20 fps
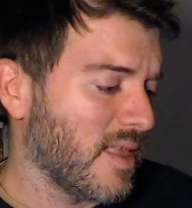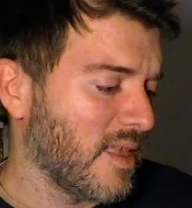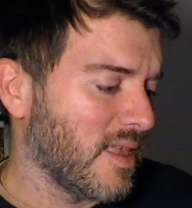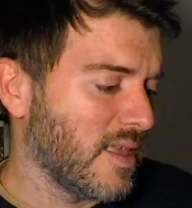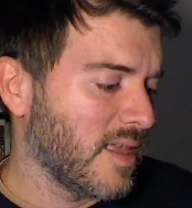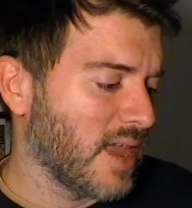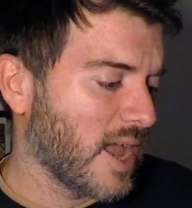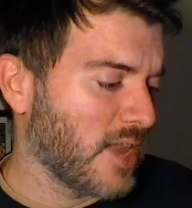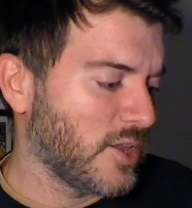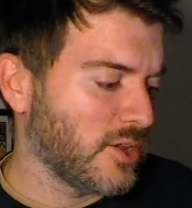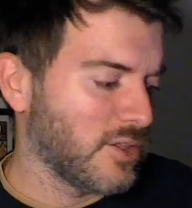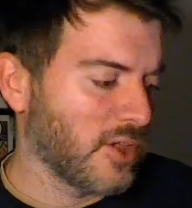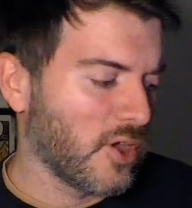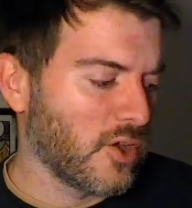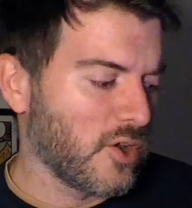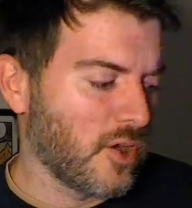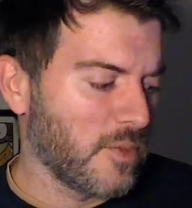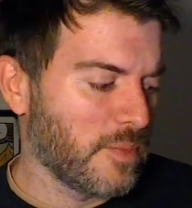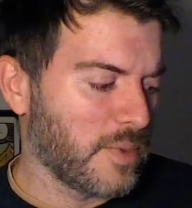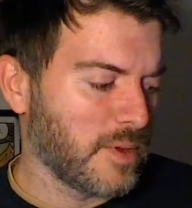and you
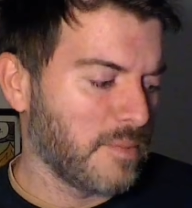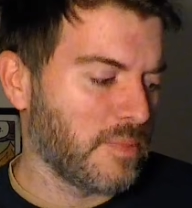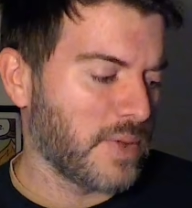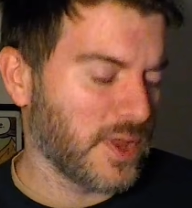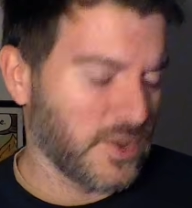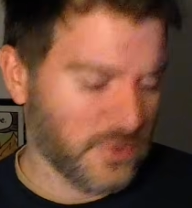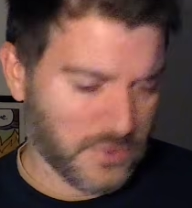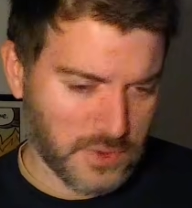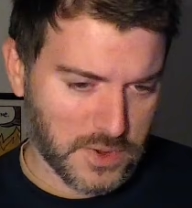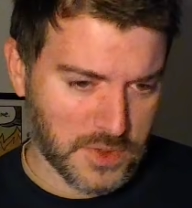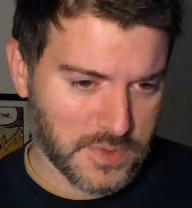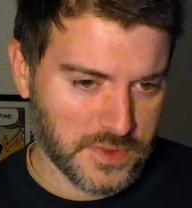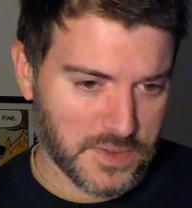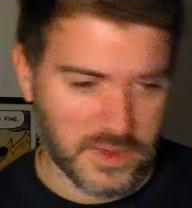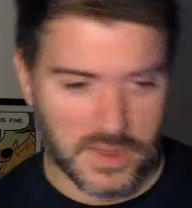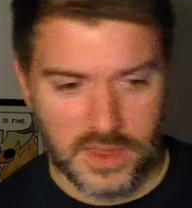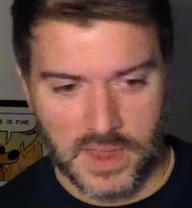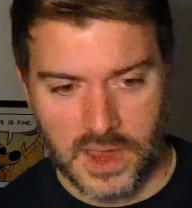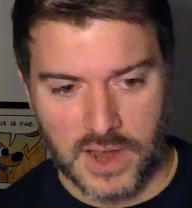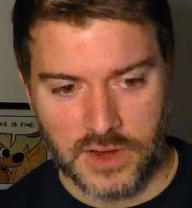load open
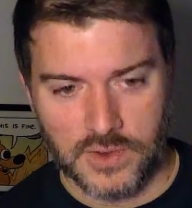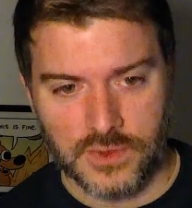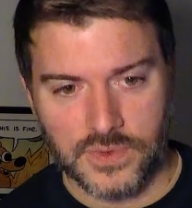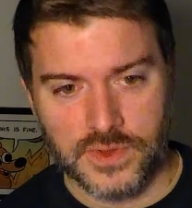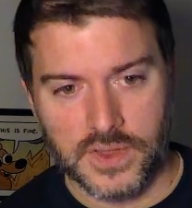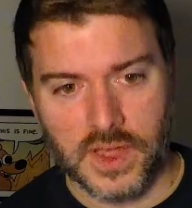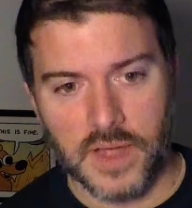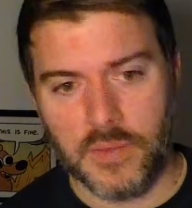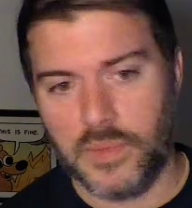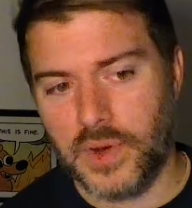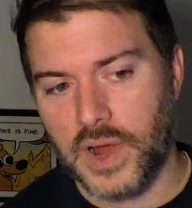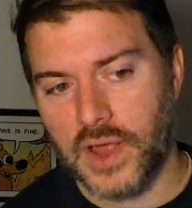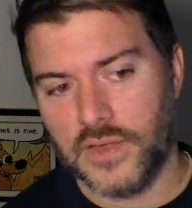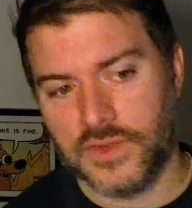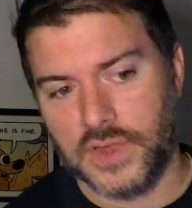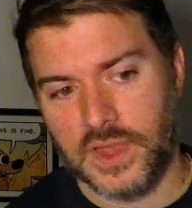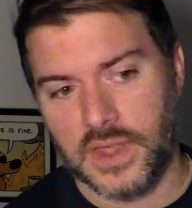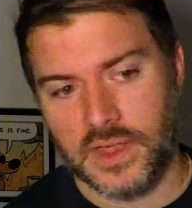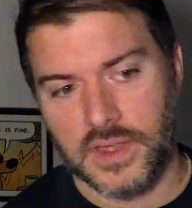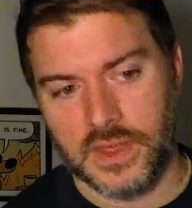Pinterest and you start
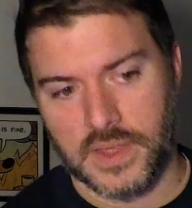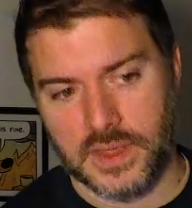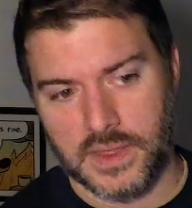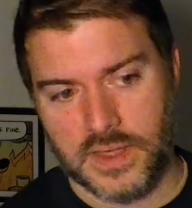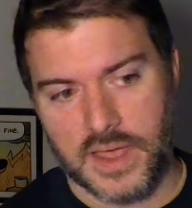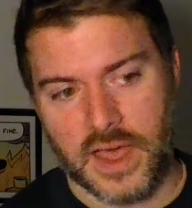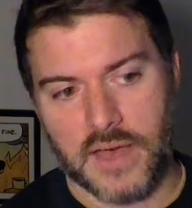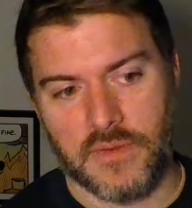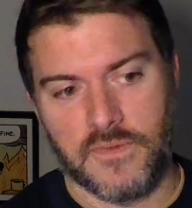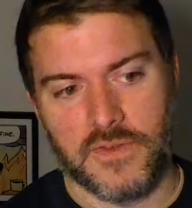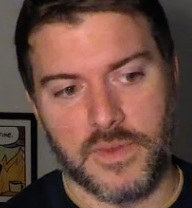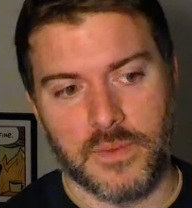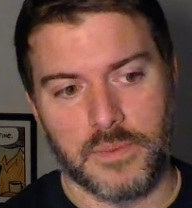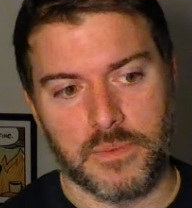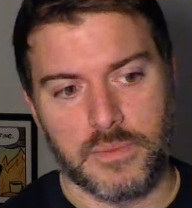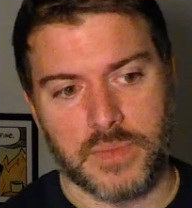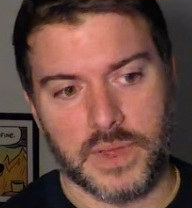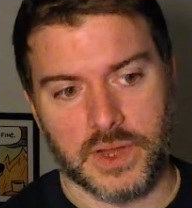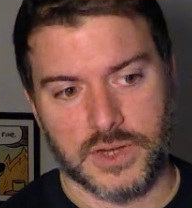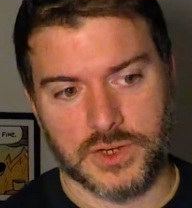browsing cat
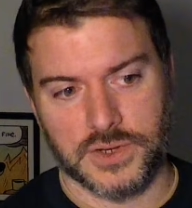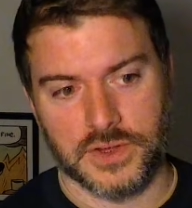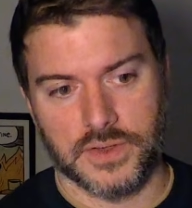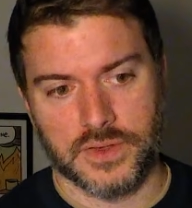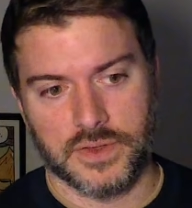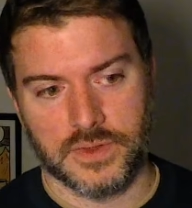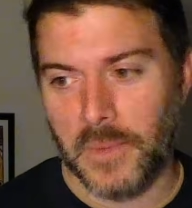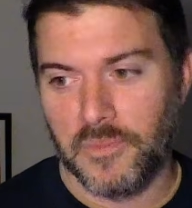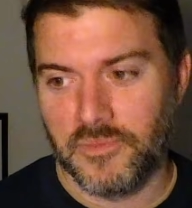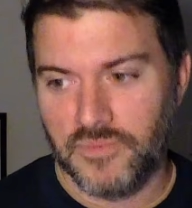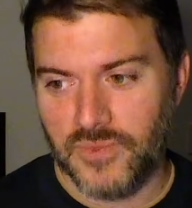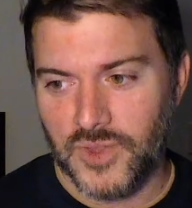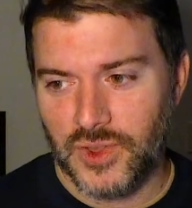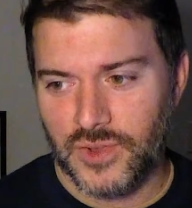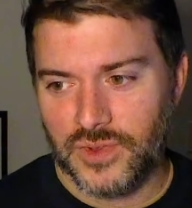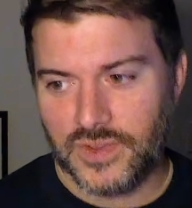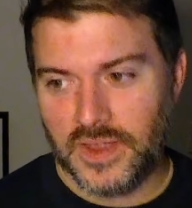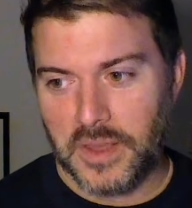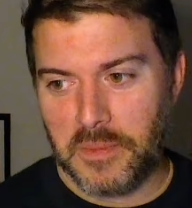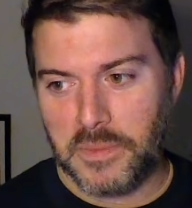pictures. You
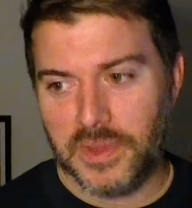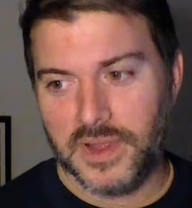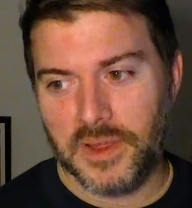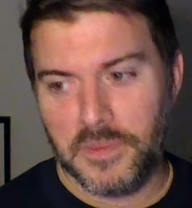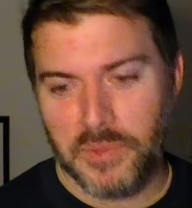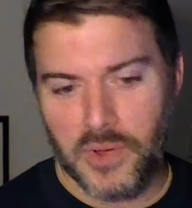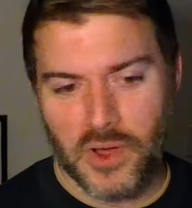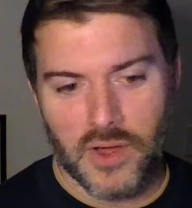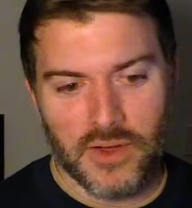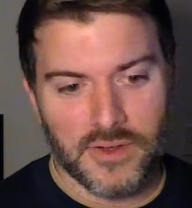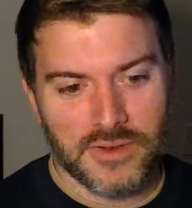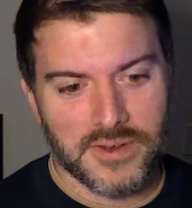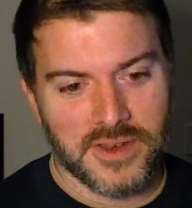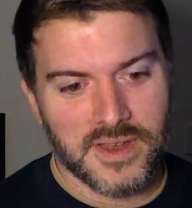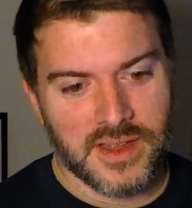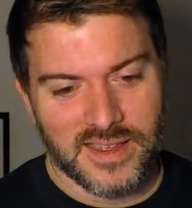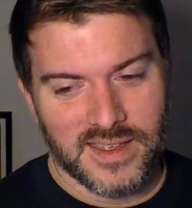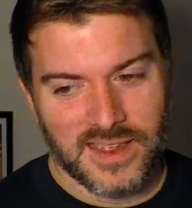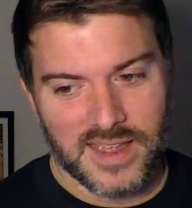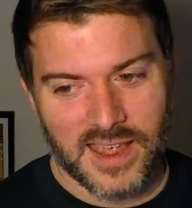stumble
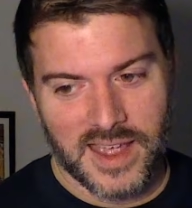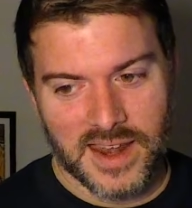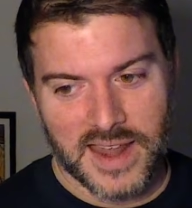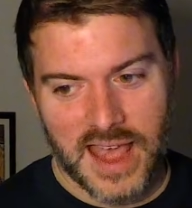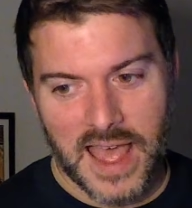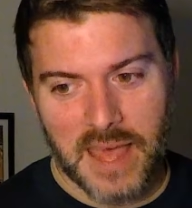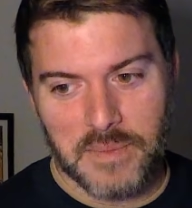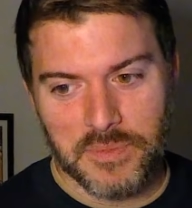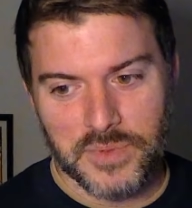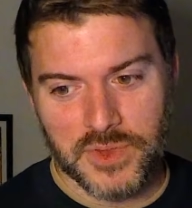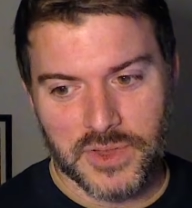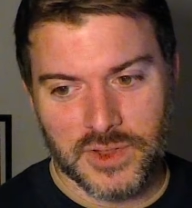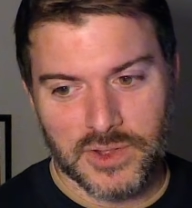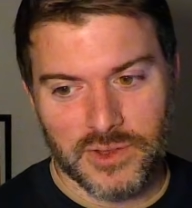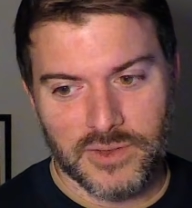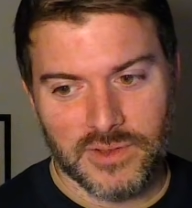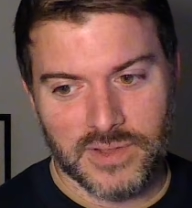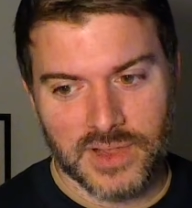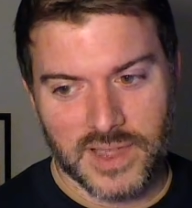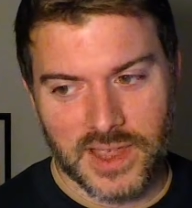upon an
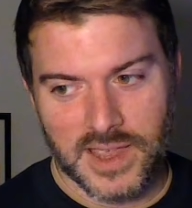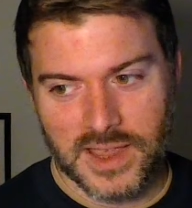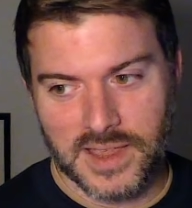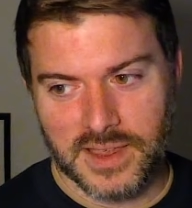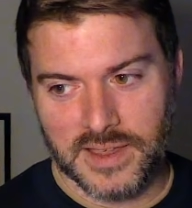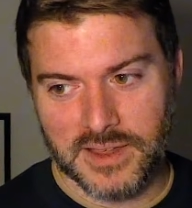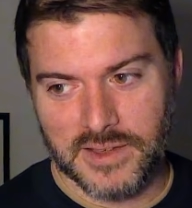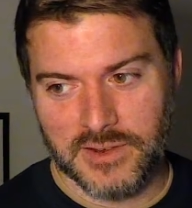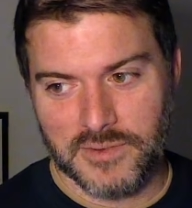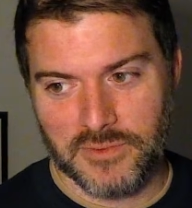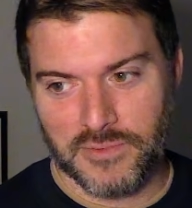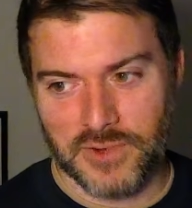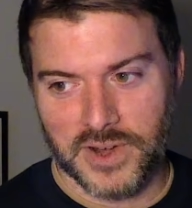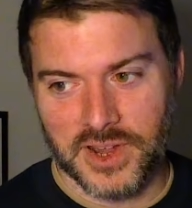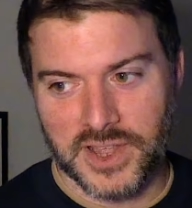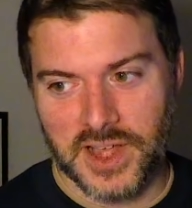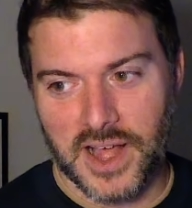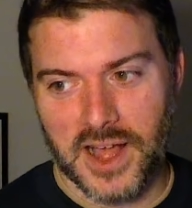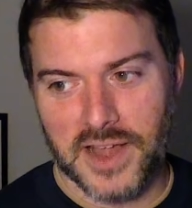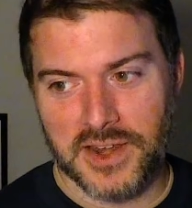absolutely
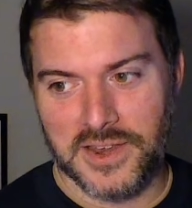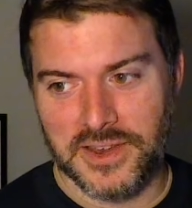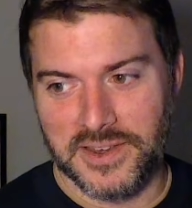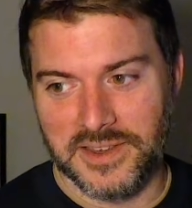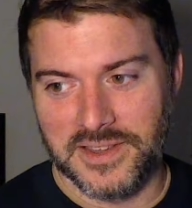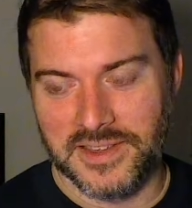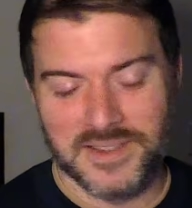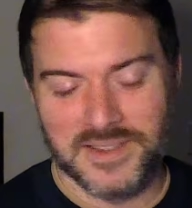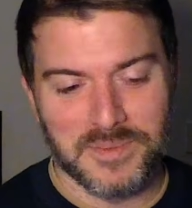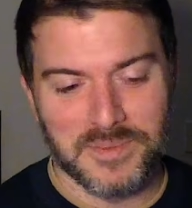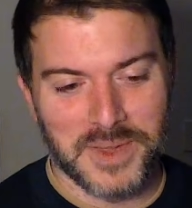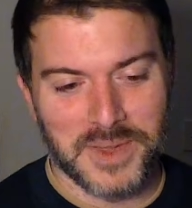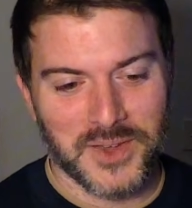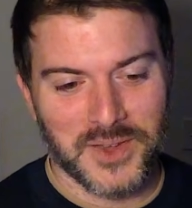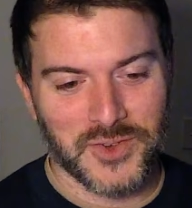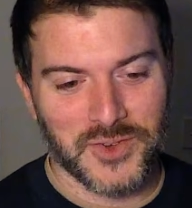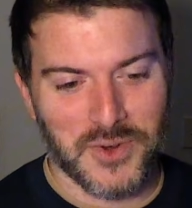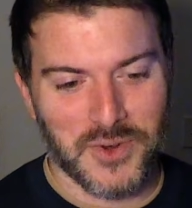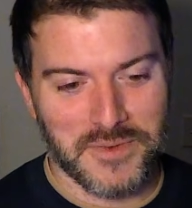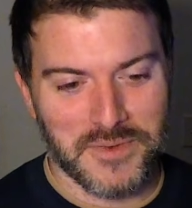regarded
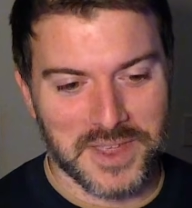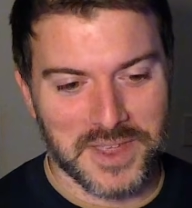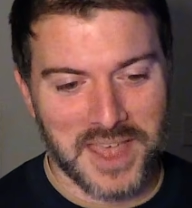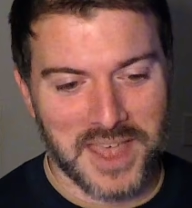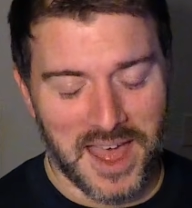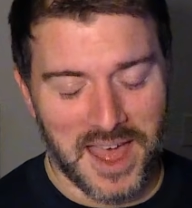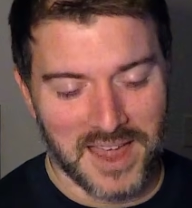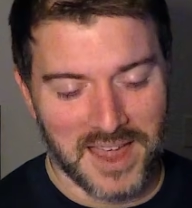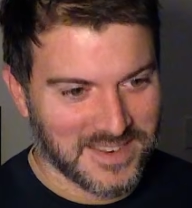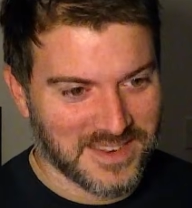picture of a cat,